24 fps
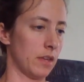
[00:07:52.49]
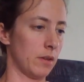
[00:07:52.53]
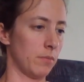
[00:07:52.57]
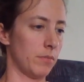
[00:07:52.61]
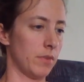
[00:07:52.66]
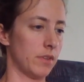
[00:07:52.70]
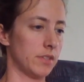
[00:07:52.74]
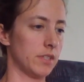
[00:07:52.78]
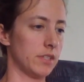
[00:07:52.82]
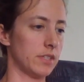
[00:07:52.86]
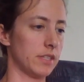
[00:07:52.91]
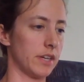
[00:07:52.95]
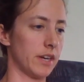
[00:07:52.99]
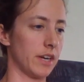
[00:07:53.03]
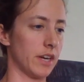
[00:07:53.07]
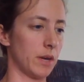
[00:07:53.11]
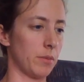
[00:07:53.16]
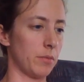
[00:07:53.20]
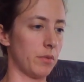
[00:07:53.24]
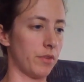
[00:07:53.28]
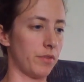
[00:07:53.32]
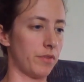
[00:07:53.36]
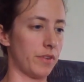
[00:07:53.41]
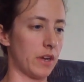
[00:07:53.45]
Mrs.
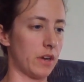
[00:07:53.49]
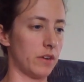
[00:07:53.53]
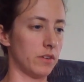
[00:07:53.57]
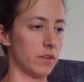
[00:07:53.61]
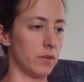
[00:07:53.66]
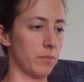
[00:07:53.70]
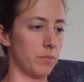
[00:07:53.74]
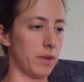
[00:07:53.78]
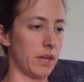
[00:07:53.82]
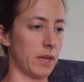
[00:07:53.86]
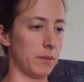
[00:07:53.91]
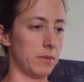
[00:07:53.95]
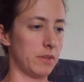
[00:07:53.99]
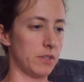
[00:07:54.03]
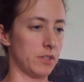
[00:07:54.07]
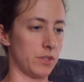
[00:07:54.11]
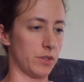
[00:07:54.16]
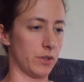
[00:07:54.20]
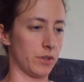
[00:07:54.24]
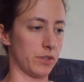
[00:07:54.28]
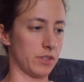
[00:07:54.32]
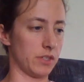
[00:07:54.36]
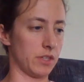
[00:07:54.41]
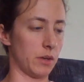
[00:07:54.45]
Arable found a baby's
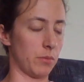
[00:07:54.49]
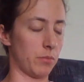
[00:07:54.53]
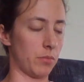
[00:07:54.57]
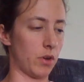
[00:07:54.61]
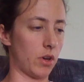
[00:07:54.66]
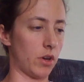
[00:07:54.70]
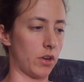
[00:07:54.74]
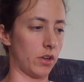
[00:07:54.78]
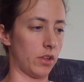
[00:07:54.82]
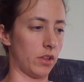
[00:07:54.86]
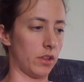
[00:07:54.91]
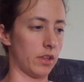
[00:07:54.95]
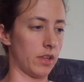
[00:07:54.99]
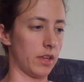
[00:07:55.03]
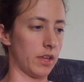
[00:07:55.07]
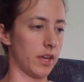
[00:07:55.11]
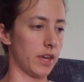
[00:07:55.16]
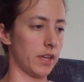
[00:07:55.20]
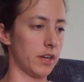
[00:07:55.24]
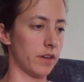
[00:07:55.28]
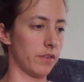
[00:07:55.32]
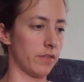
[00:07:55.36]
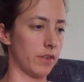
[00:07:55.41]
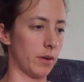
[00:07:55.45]
nursing bottle
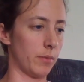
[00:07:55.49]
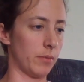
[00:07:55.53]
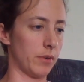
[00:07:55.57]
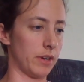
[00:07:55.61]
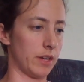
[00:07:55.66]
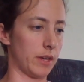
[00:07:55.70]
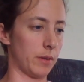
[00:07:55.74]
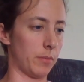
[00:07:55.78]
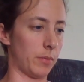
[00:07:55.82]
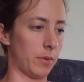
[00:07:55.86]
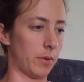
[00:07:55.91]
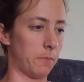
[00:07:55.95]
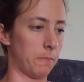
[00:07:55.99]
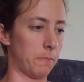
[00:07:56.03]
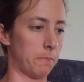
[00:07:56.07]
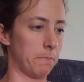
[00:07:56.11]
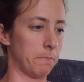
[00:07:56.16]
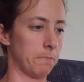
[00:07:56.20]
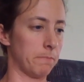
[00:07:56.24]
and a rubber nipple.